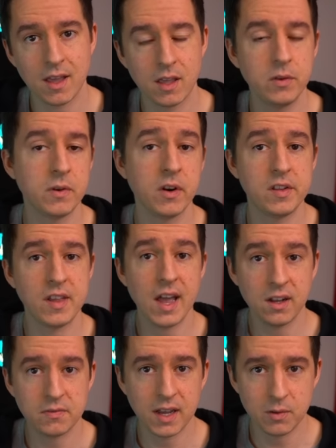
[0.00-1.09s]
He was very
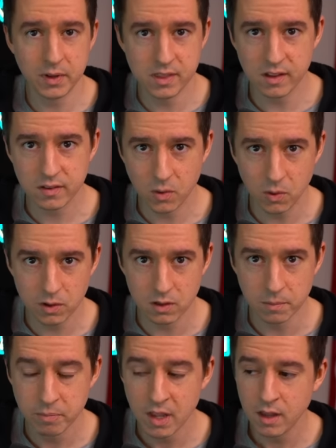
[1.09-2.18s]
satisfied with this
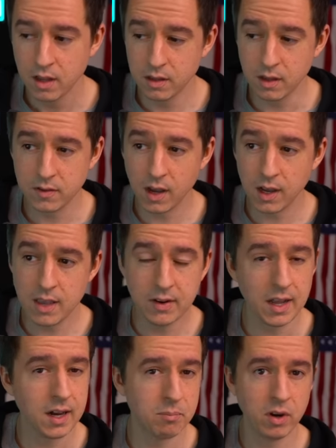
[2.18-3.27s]
quarter. And the stock even
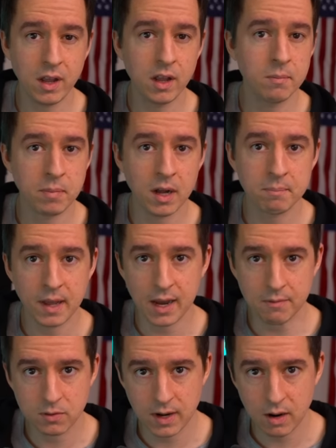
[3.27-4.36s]
had a pretty good bump
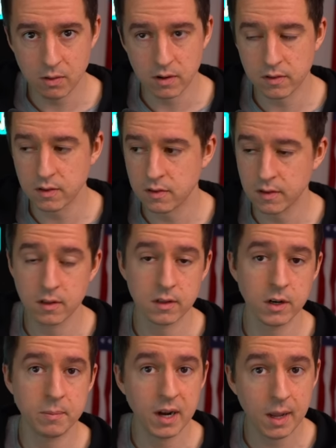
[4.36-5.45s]
after hours. It's a
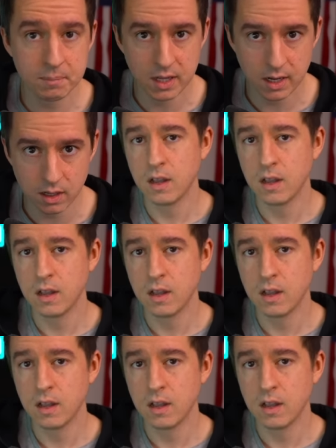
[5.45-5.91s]
little bit up today.